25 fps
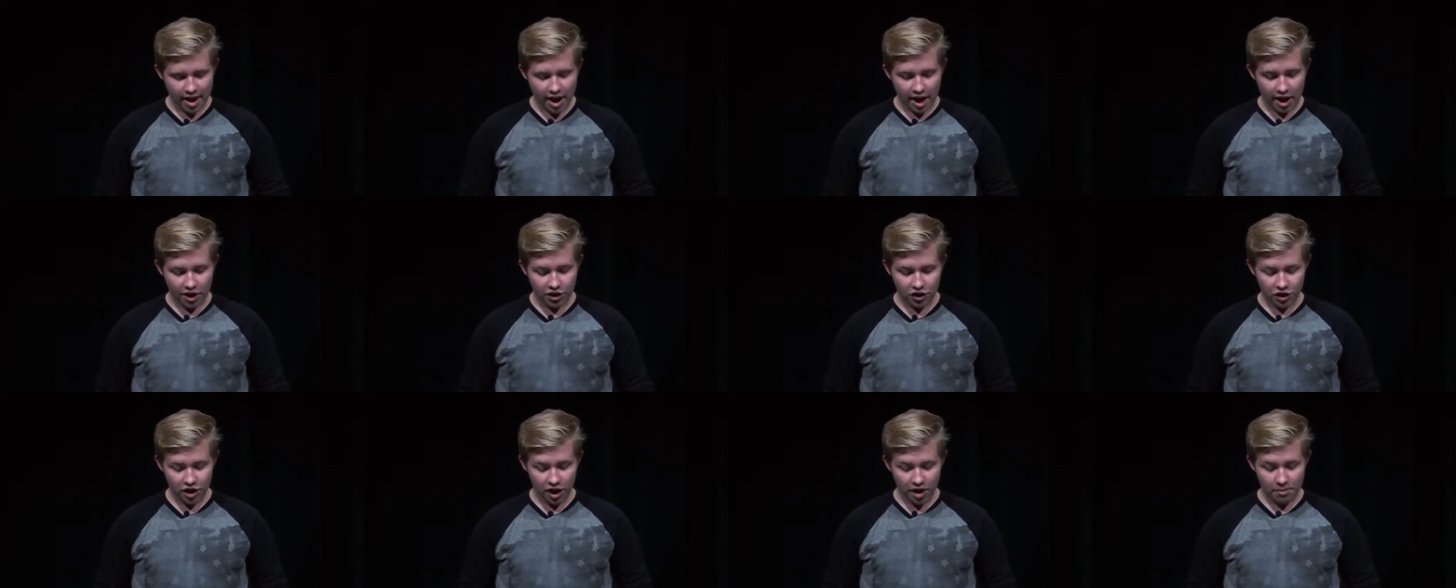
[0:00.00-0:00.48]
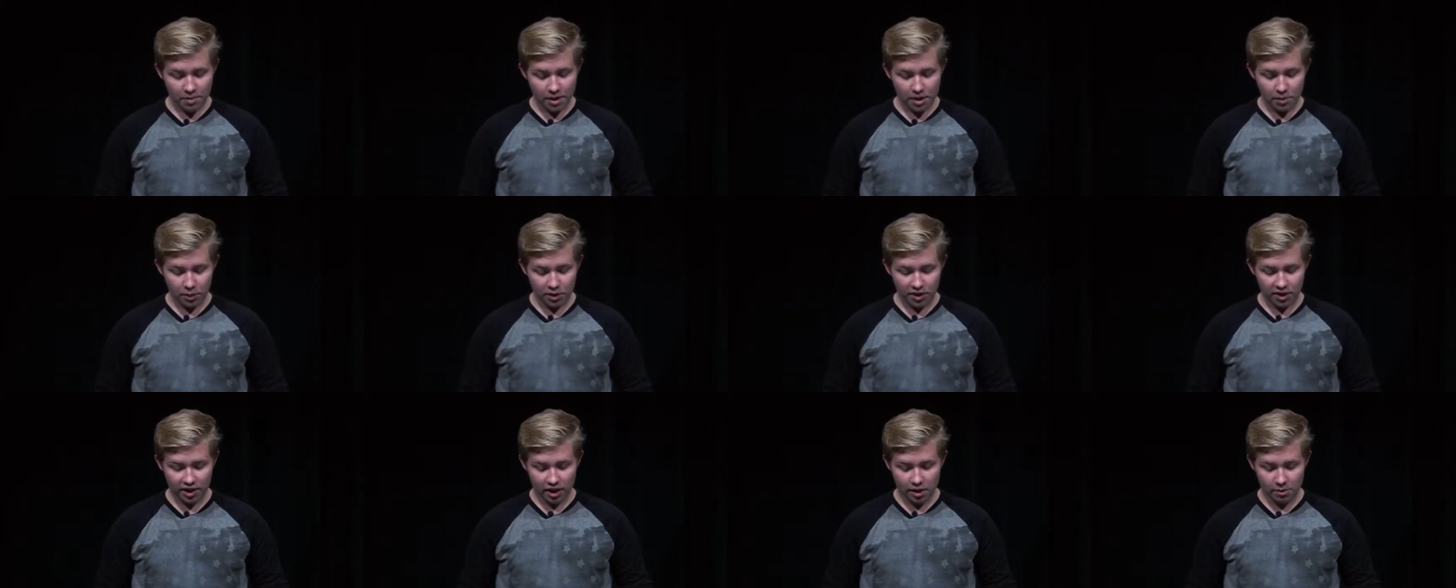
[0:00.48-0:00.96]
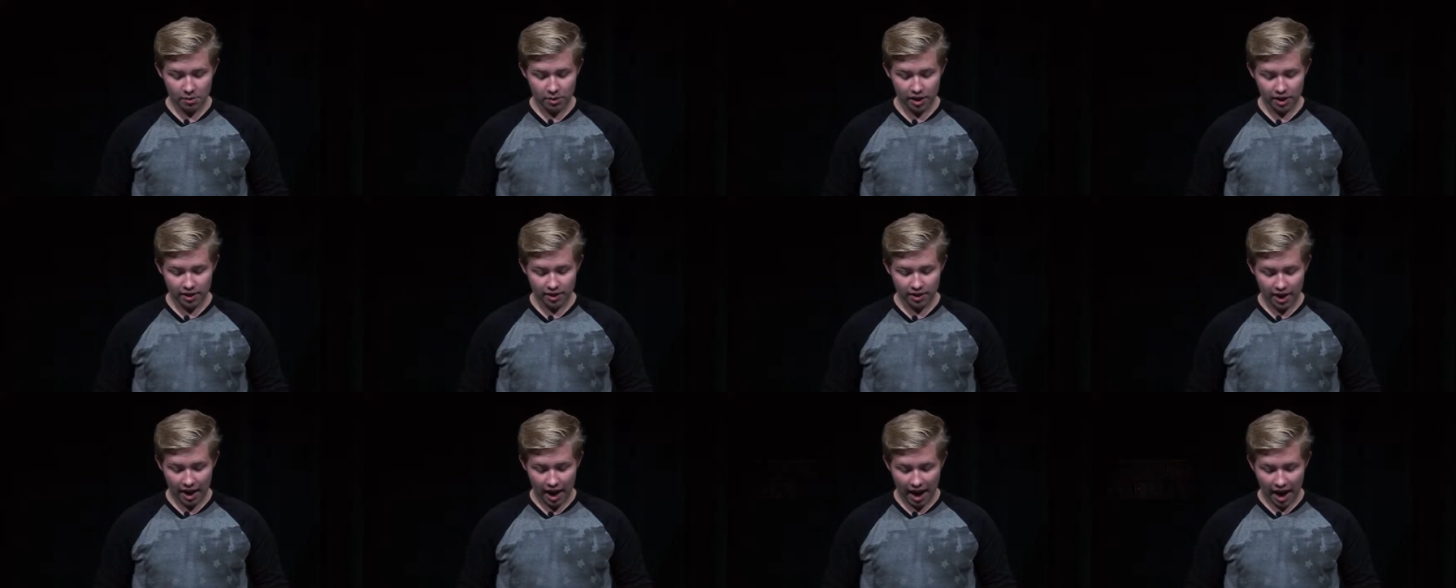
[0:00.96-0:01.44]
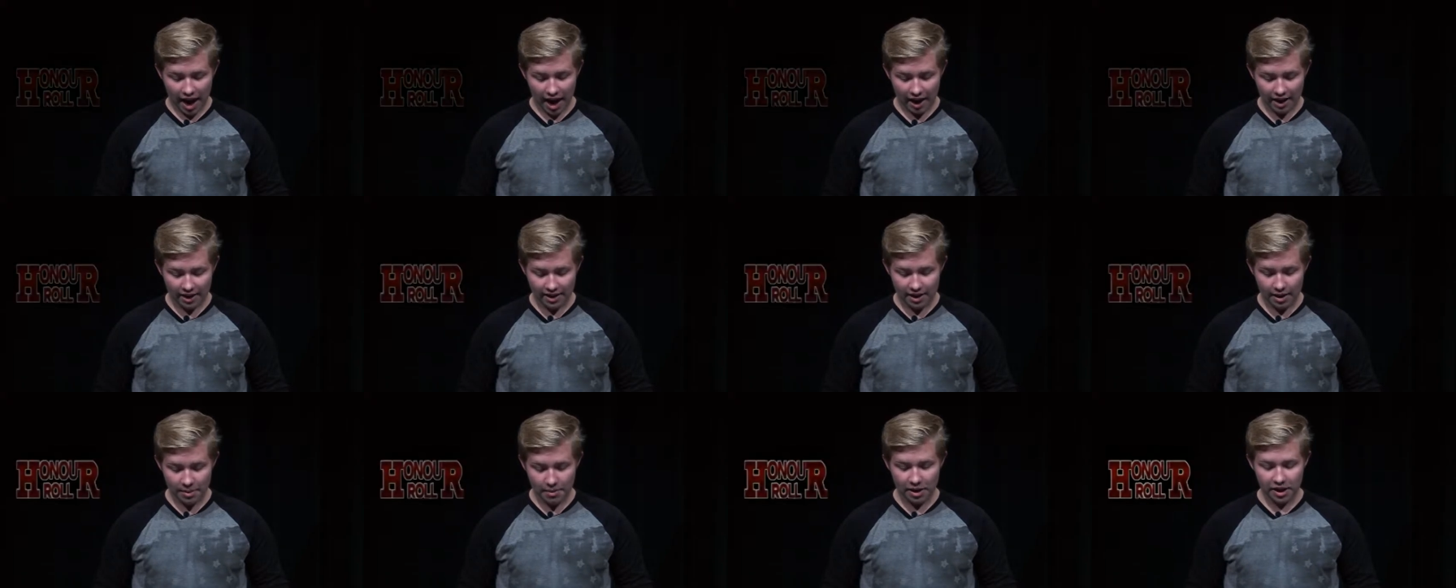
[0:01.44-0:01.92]
SJB will celebrate the
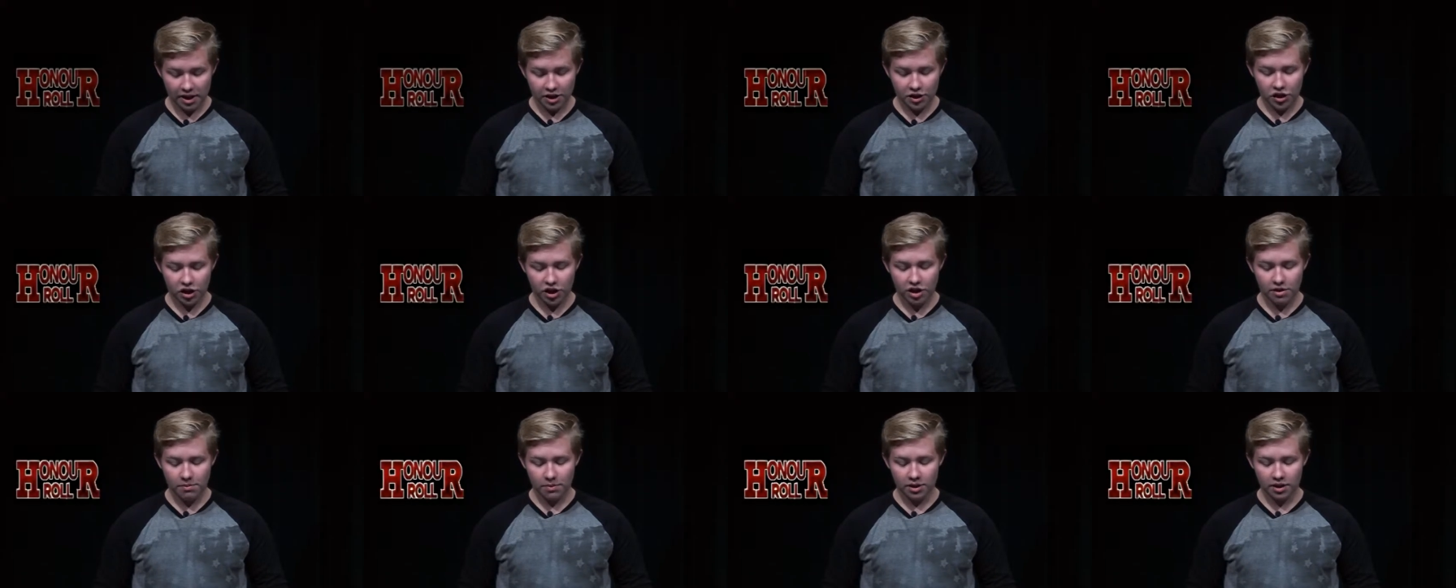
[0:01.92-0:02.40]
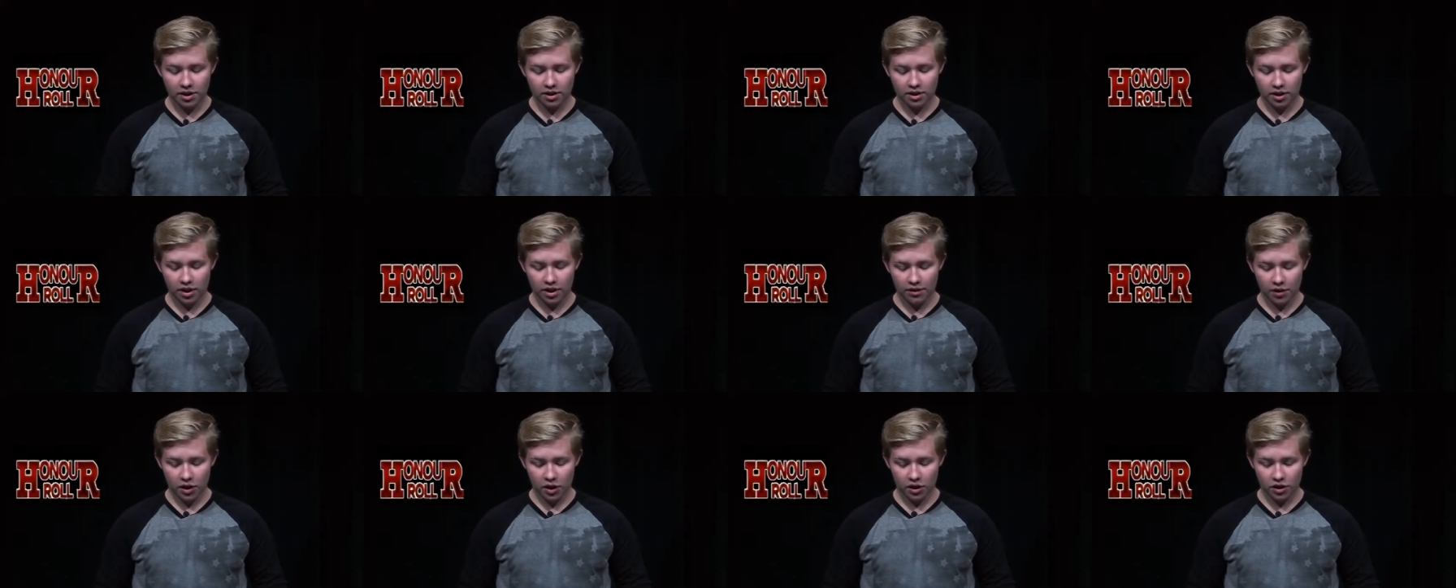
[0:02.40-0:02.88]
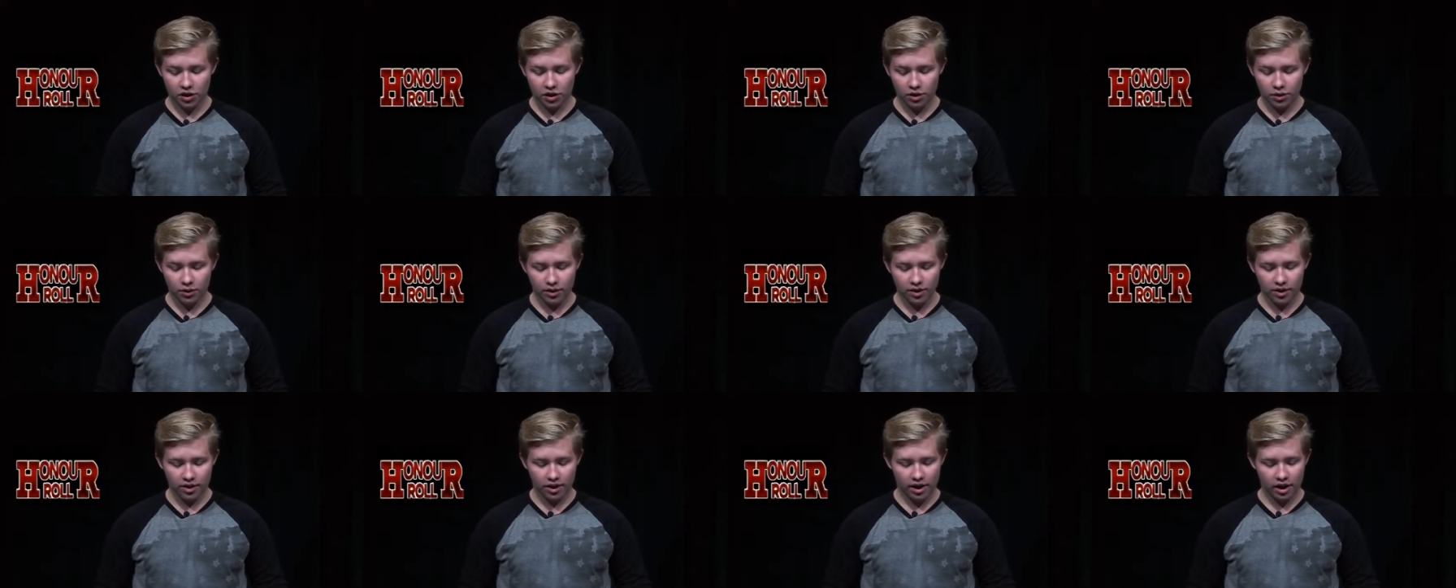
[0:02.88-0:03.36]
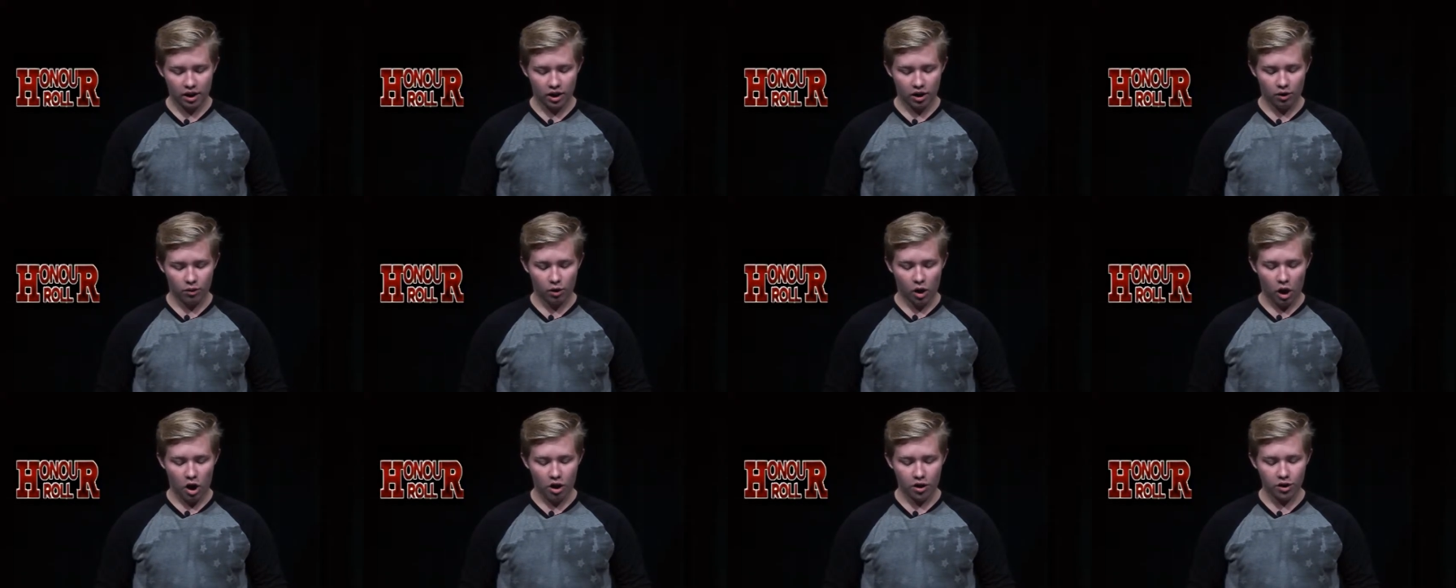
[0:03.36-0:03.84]
academic achievements of our students in
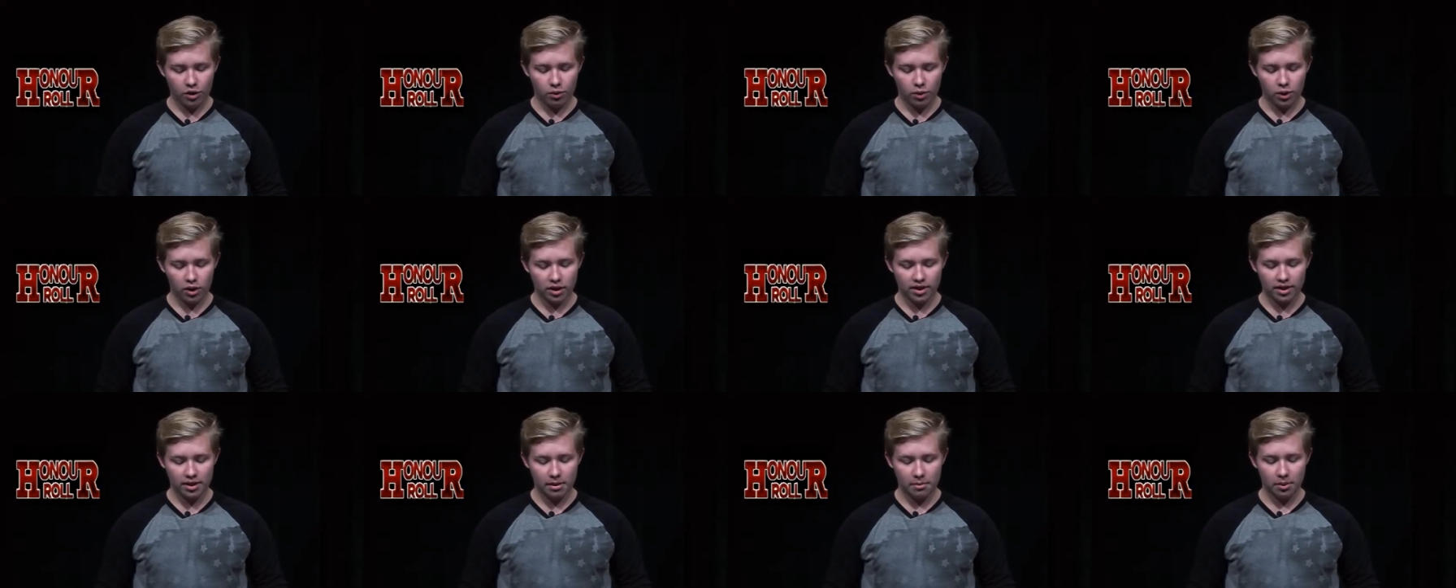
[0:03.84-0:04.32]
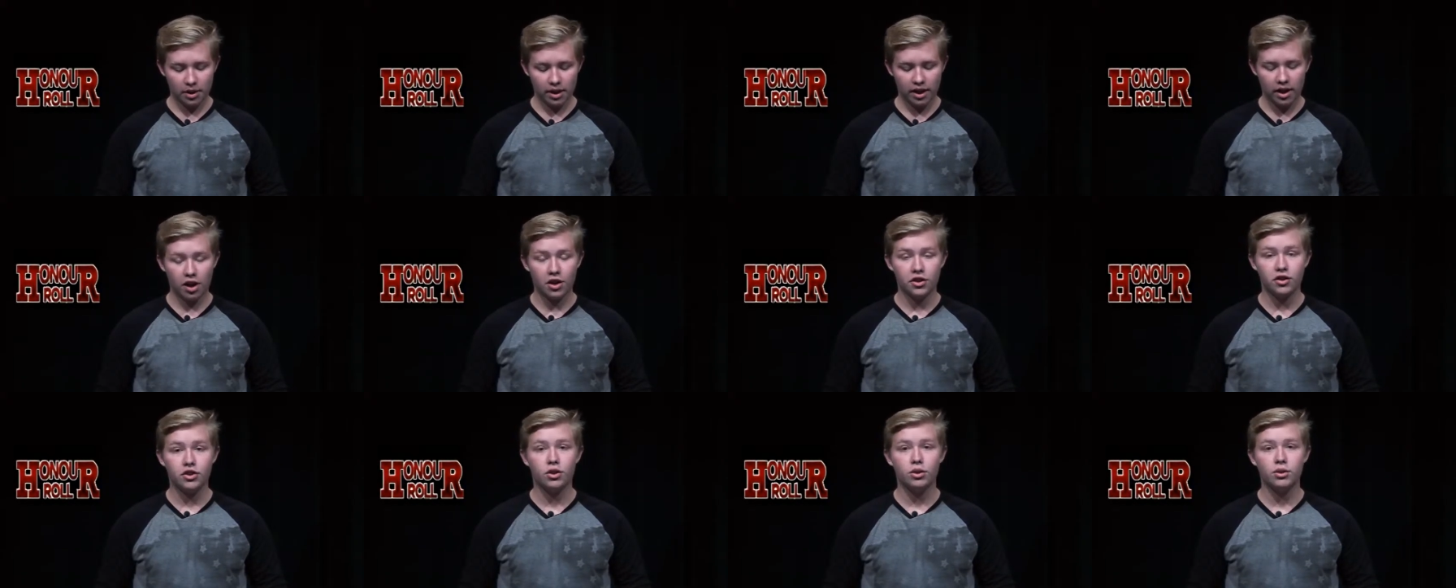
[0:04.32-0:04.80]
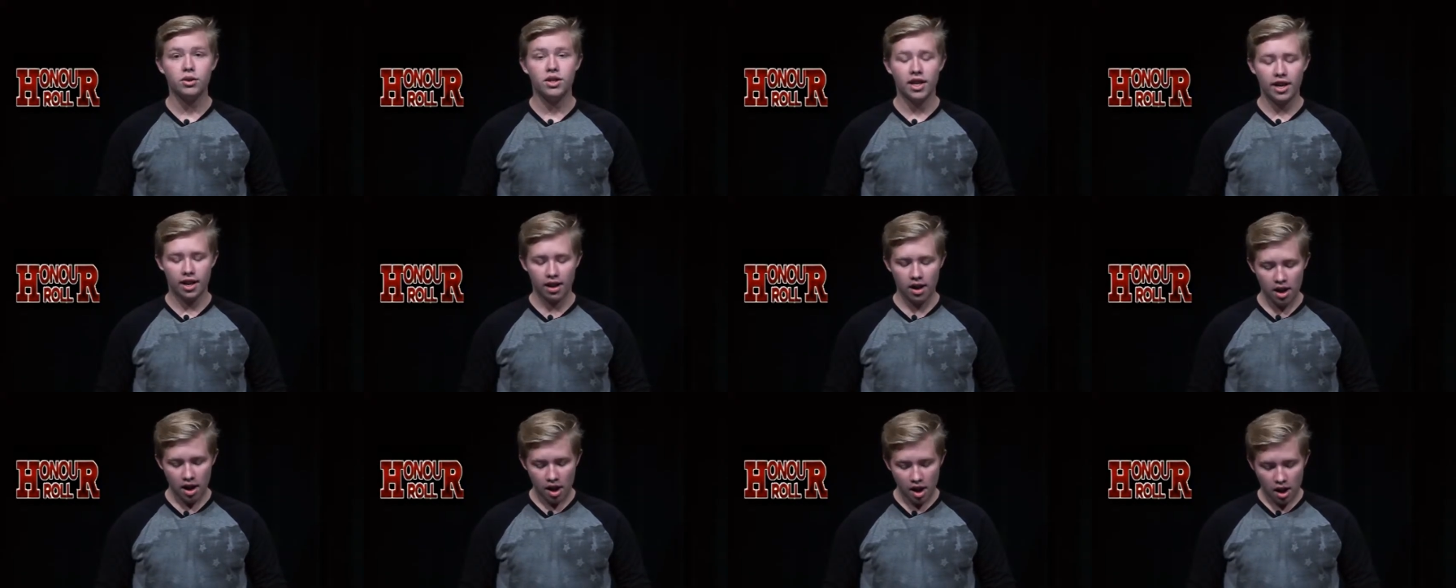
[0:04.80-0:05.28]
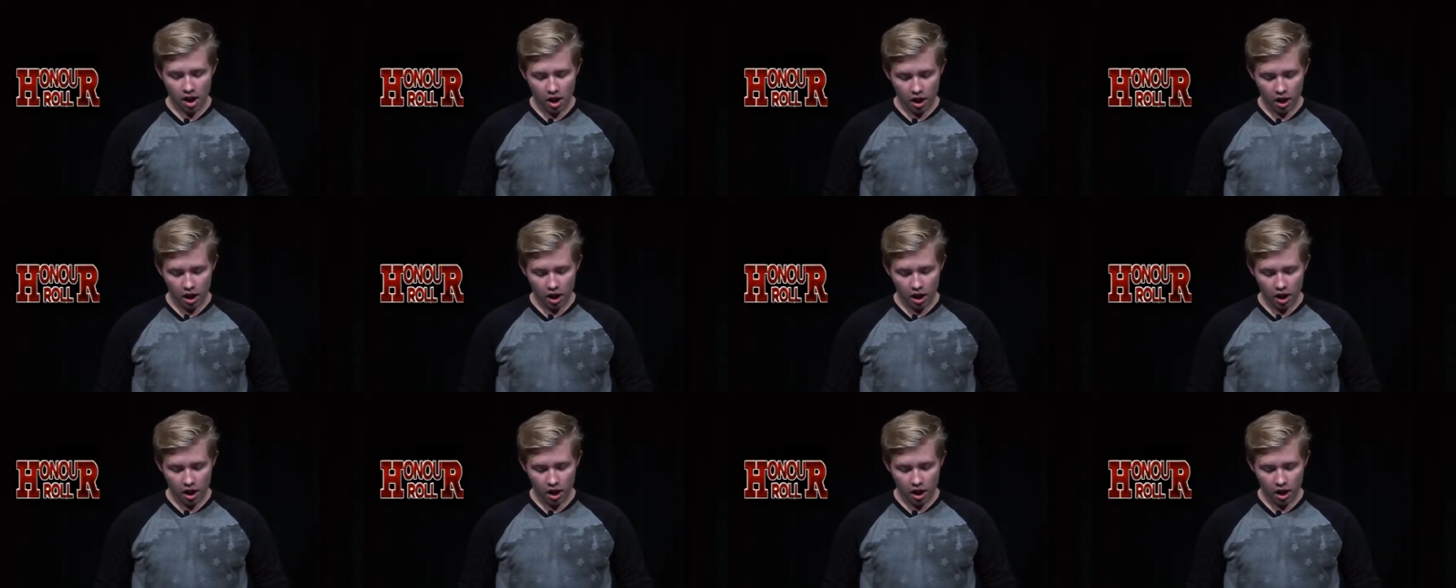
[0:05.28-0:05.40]
our Honor Roll Assembly on Tuesday,